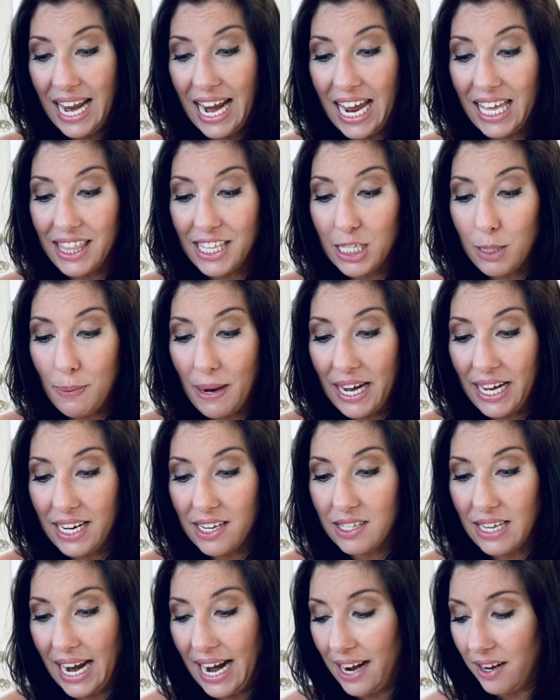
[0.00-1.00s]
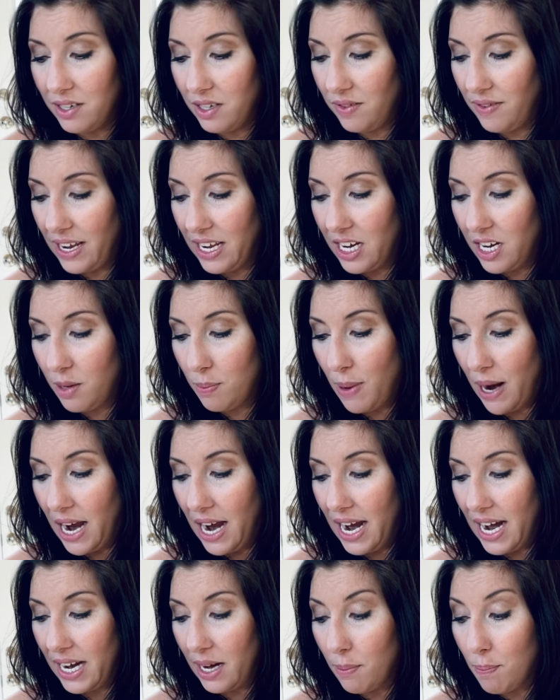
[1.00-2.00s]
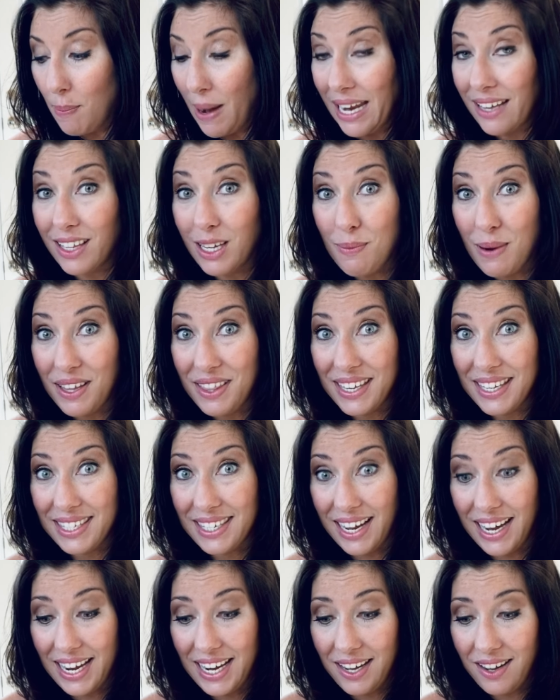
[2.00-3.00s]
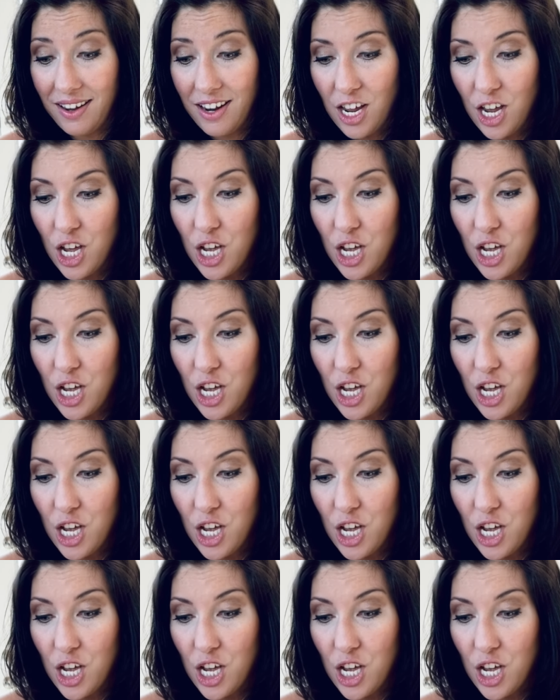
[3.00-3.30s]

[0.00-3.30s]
And this paint is activated by mainly by the sun.